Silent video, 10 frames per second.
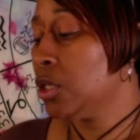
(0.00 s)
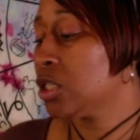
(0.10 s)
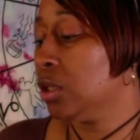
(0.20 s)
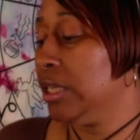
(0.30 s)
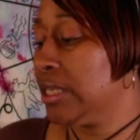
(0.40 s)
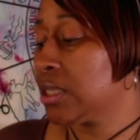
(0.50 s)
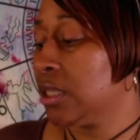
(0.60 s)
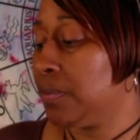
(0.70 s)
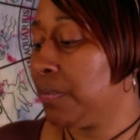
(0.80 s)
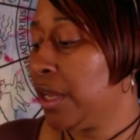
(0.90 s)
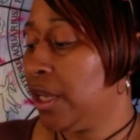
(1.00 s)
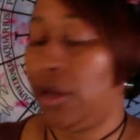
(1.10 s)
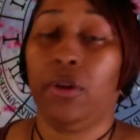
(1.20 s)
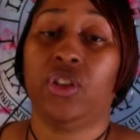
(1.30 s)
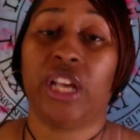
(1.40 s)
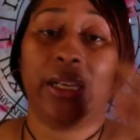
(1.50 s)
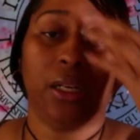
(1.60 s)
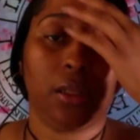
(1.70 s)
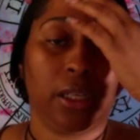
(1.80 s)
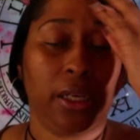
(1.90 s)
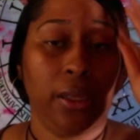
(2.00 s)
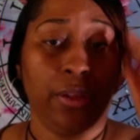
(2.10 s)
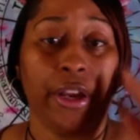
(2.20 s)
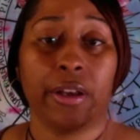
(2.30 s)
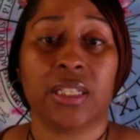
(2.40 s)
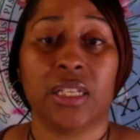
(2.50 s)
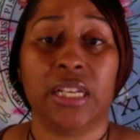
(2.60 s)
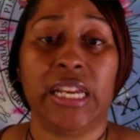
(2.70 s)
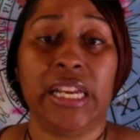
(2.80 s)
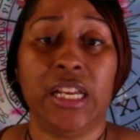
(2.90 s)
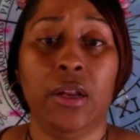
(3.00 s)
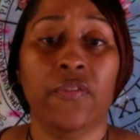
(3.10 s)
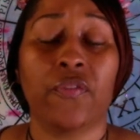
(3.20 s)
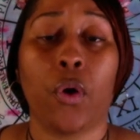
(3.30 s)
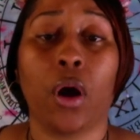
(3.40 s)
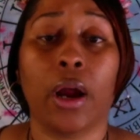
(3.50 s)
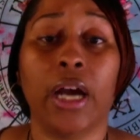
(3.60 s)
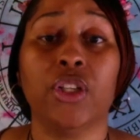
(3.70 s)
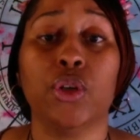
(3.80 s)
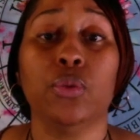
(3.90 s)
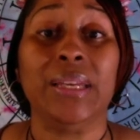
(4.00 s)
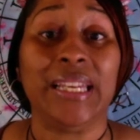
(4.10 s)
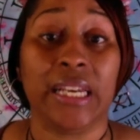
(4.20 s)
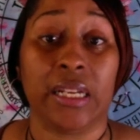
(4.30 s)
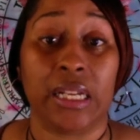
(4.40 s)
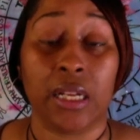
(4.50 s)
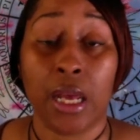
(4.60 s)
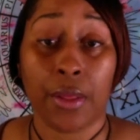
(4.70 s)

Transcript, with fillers: So listen, energetically, there's a need for a new beginning.